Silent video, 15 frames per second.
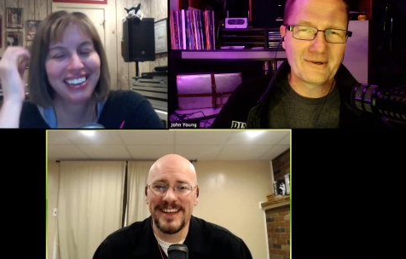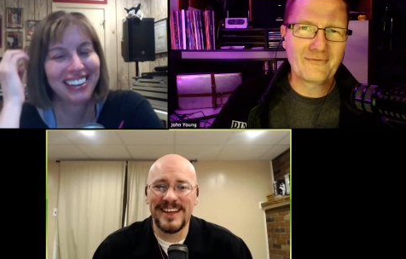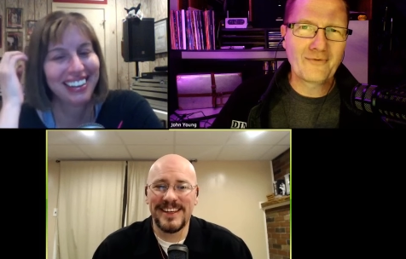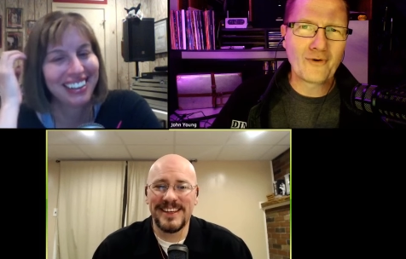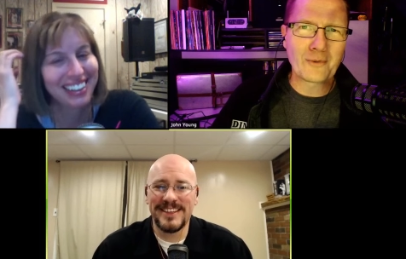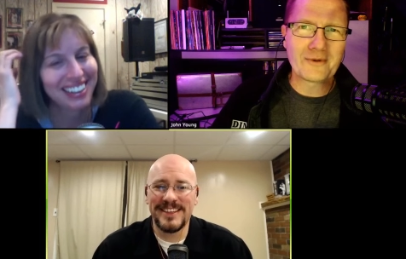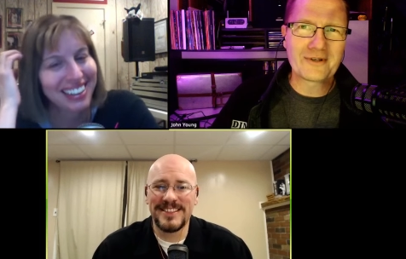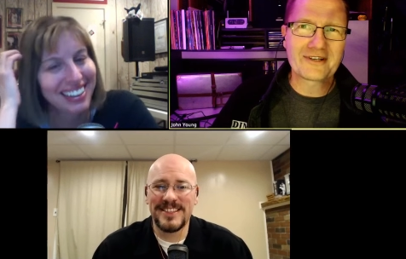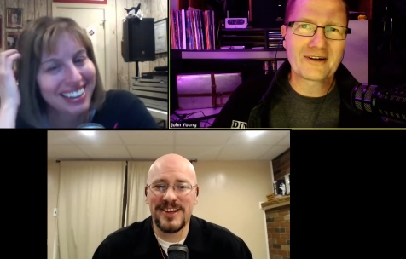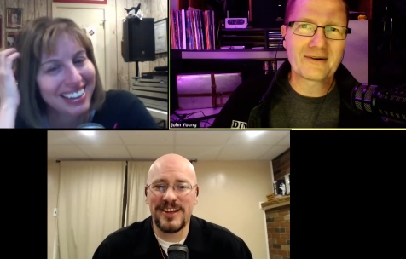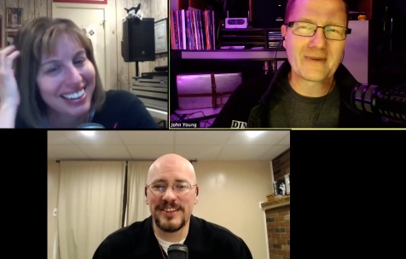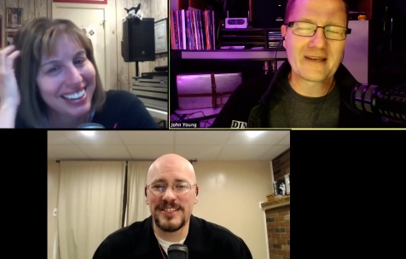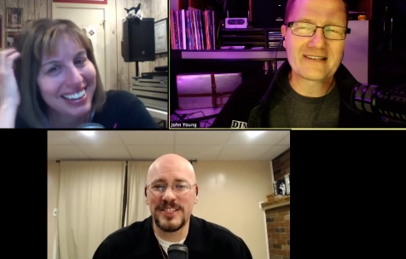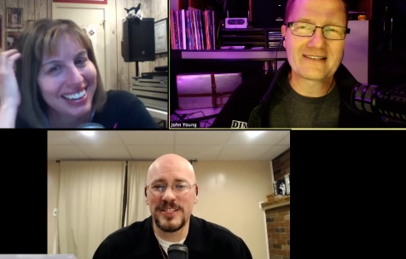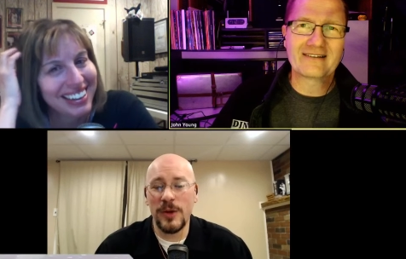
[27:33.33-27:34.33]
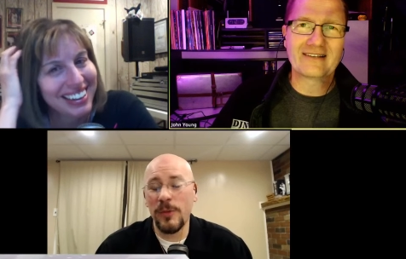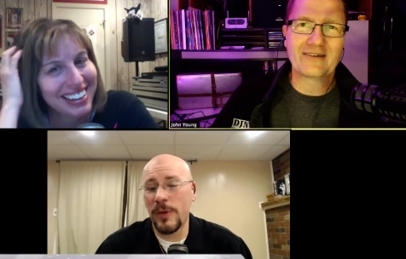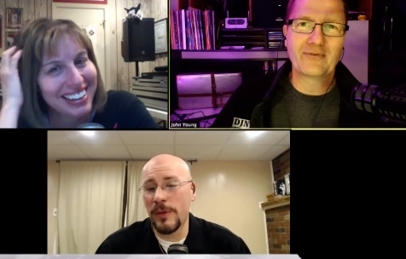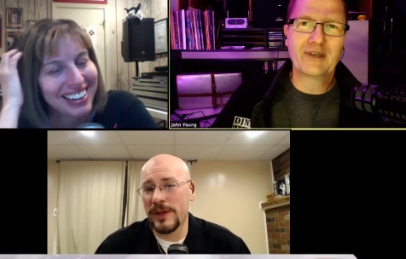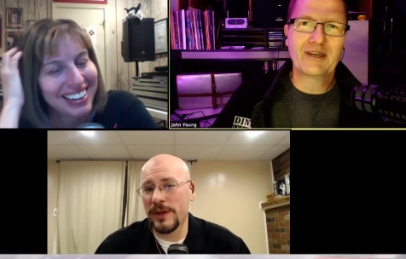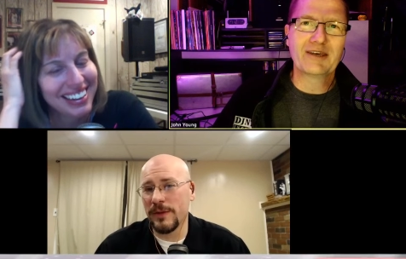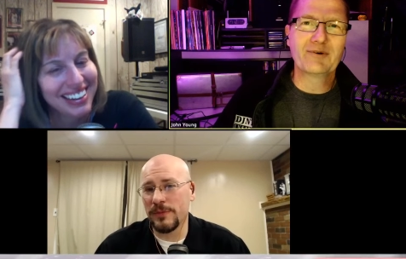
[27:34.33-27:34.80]
Speaker 1: Formals are basically,
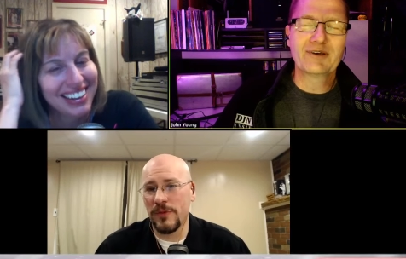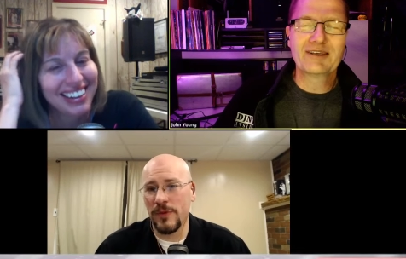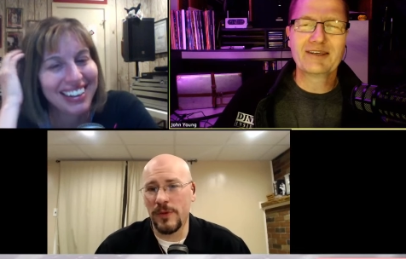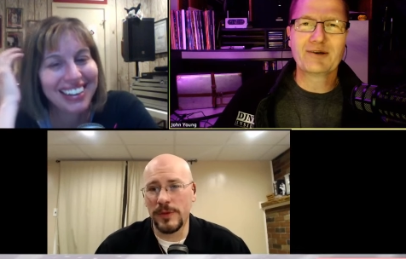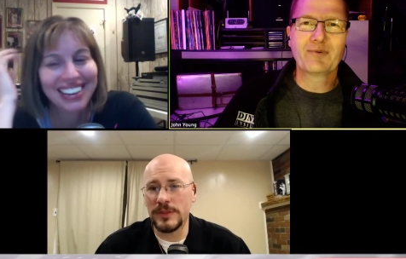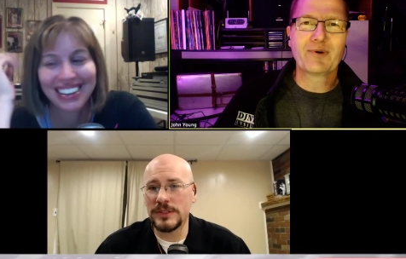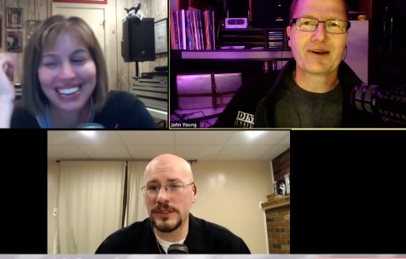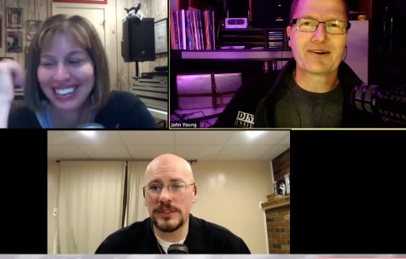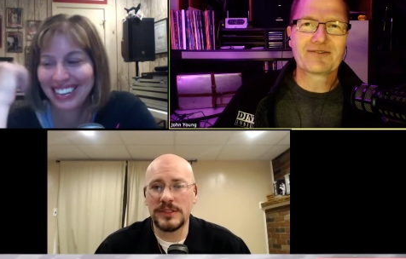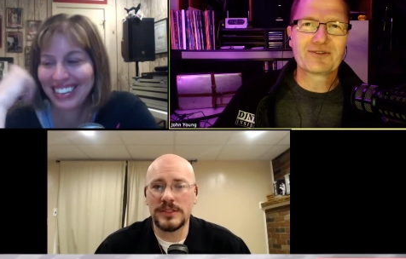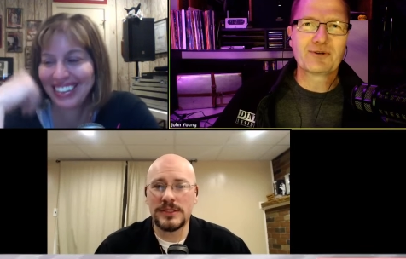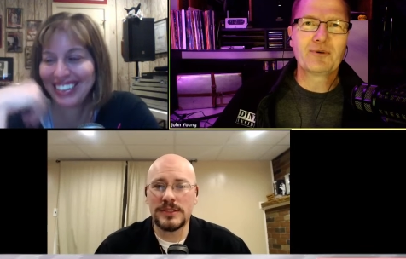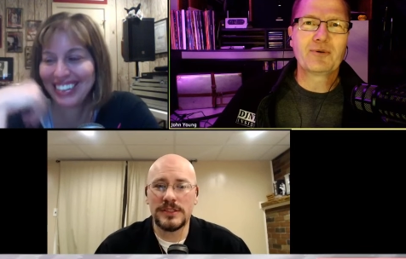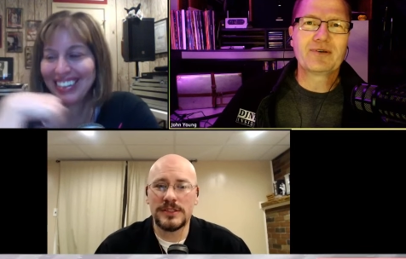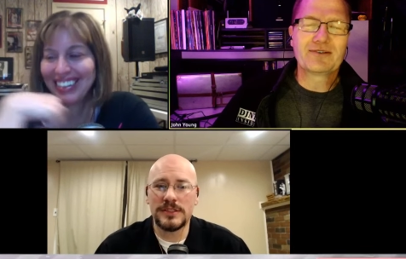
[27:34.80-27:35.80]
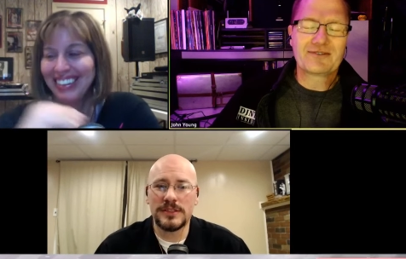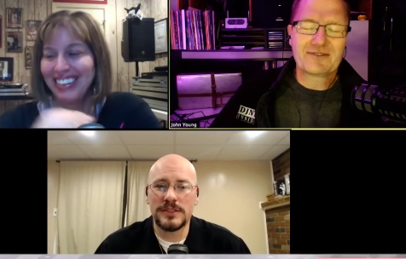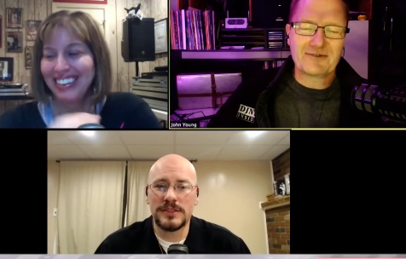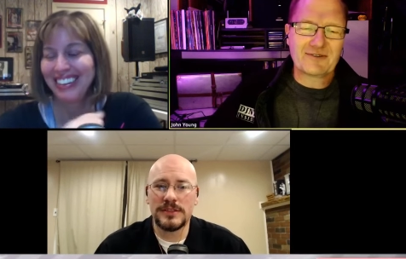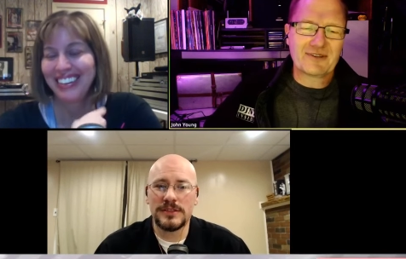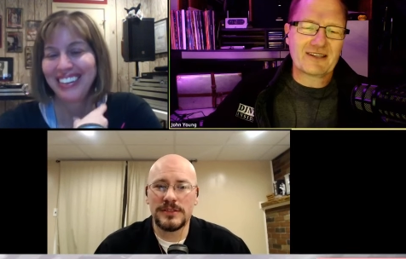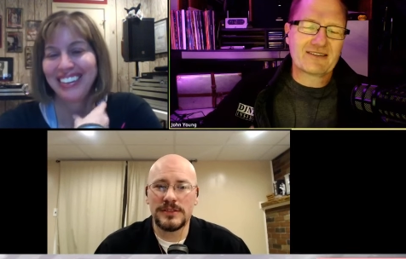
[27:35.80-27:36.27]
if you, you wear a snowmobile
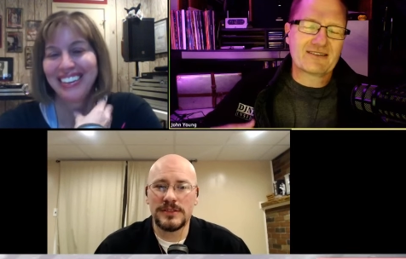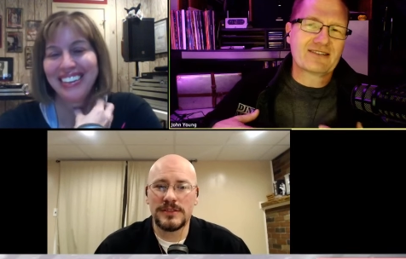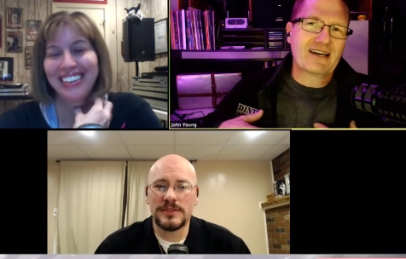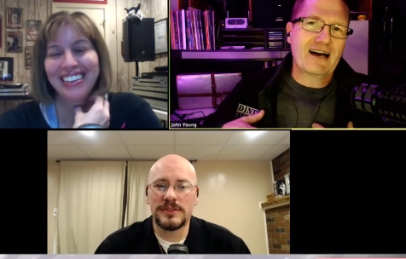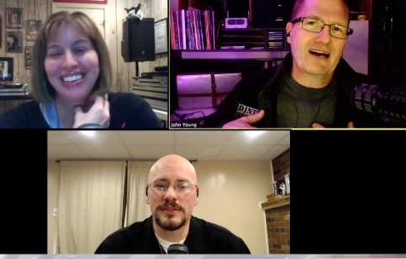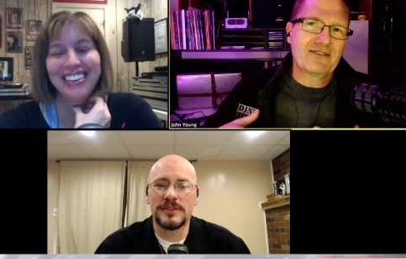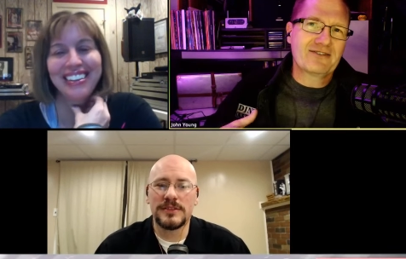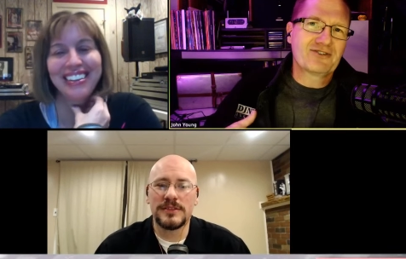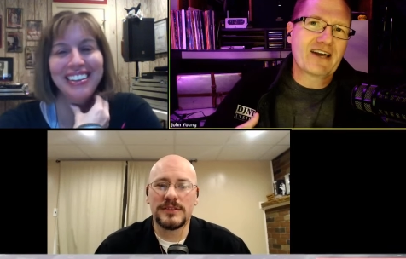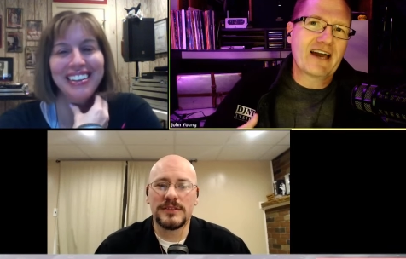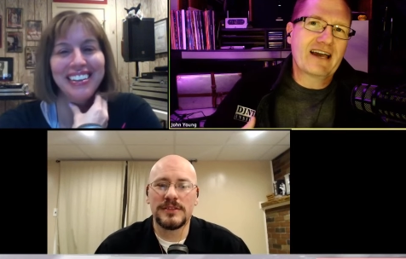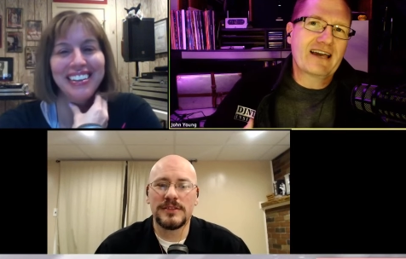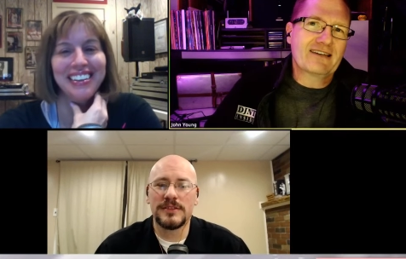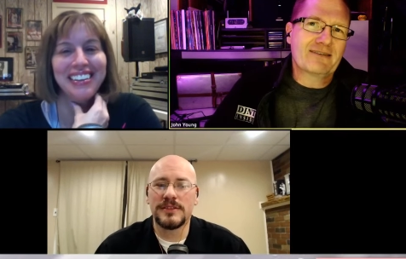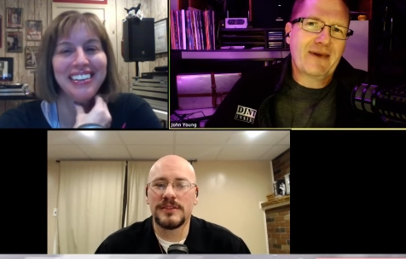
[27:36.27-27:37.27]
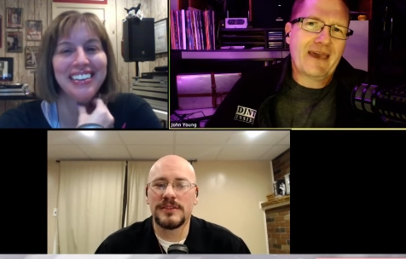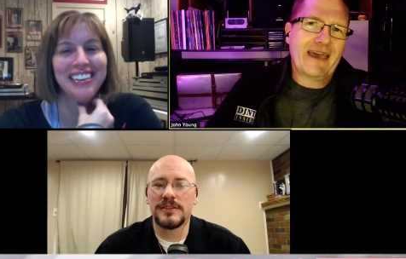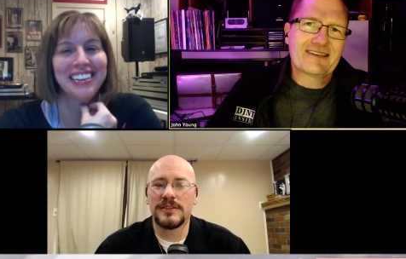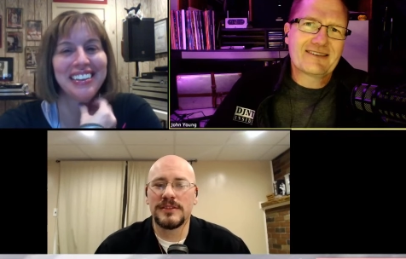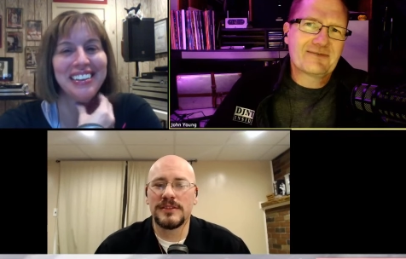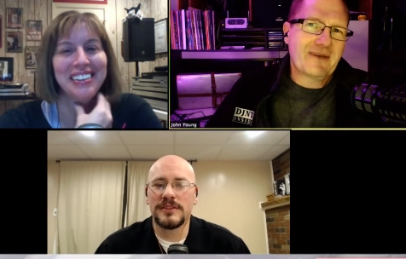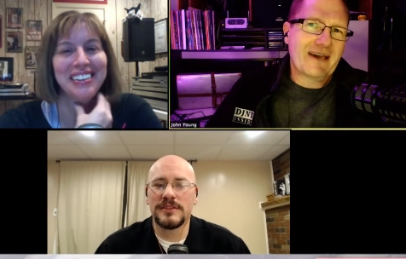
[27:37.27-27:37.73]
suit that the top, the jacket and the
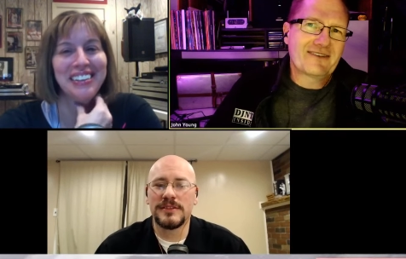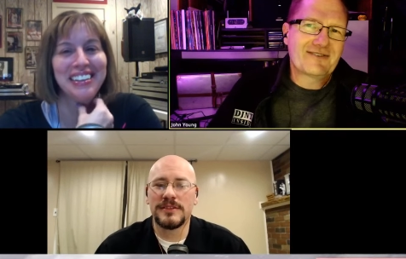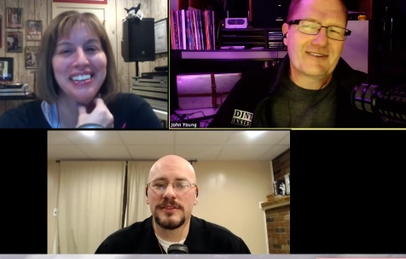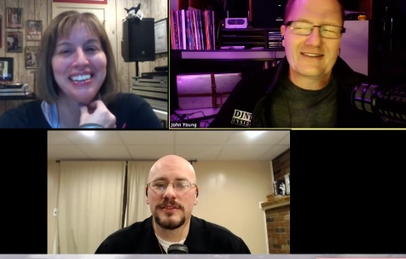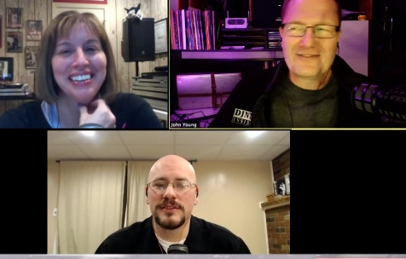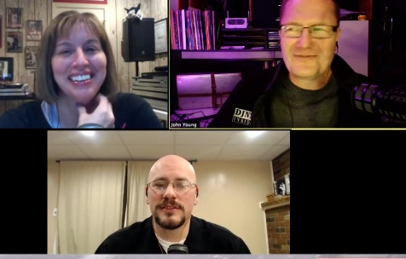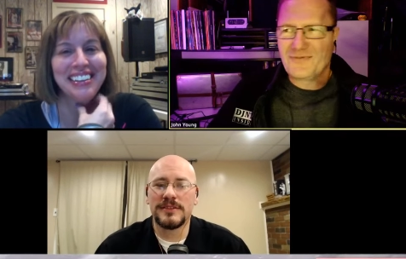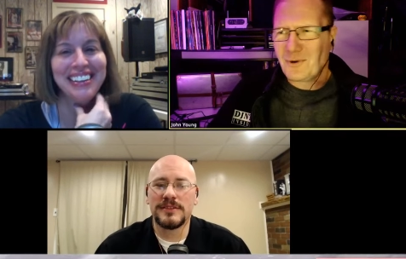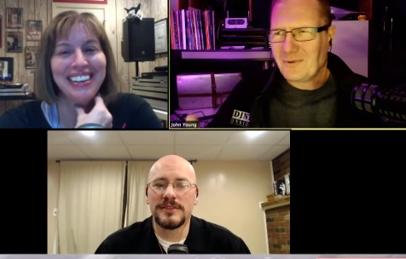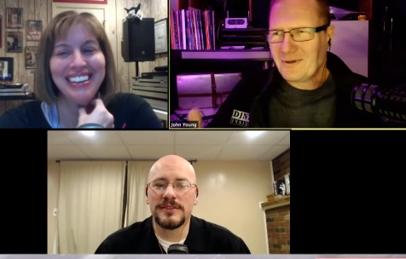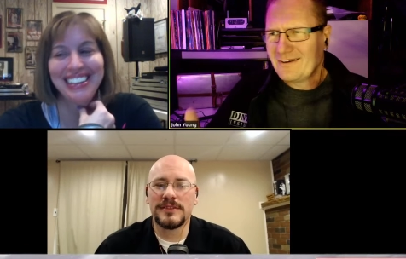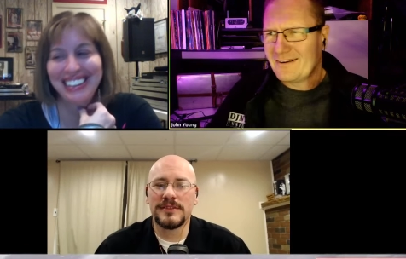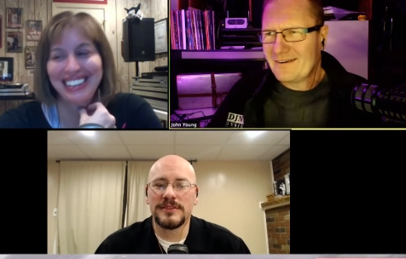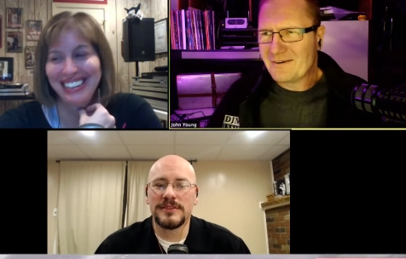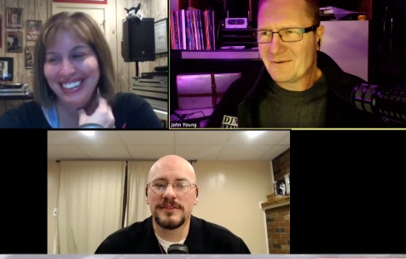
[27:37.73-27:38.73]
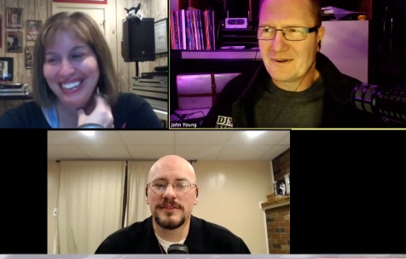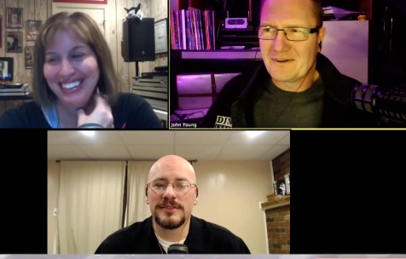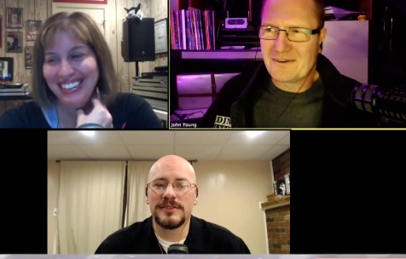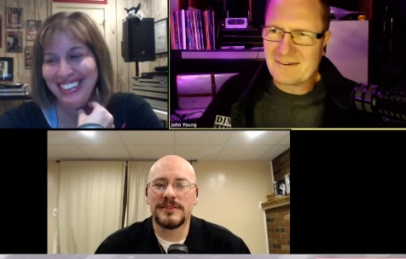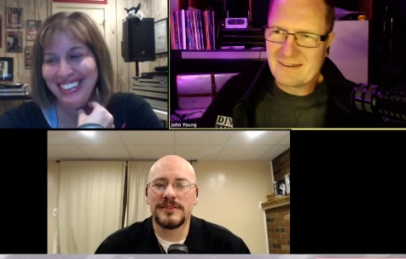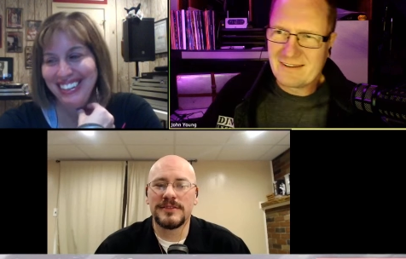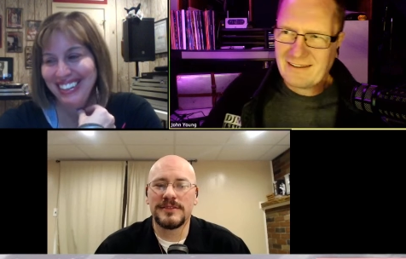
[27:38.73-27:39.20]
pants match. That's formal here in the
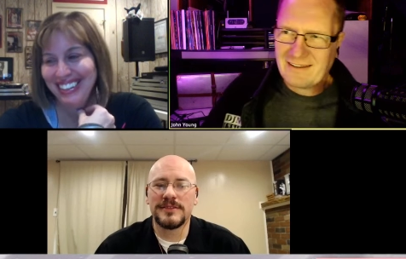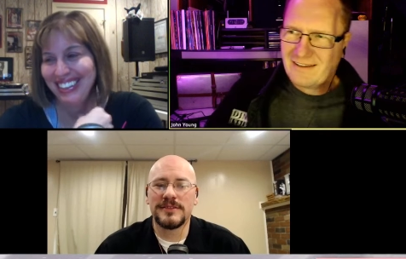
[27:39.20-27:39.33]
winter.